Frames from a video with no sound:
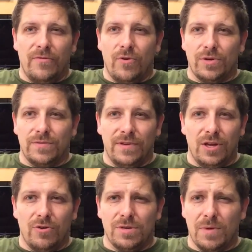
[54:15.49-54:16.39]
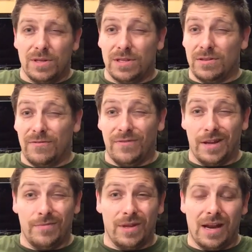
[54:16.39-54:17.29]
Of course, video responses are
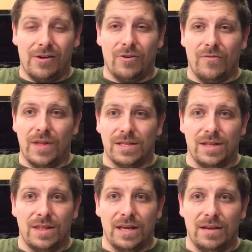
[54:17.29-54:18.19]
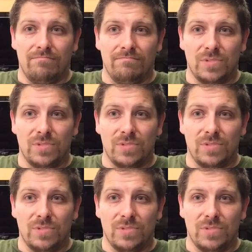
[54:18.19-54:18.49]
fun, but I don't know if that's a thing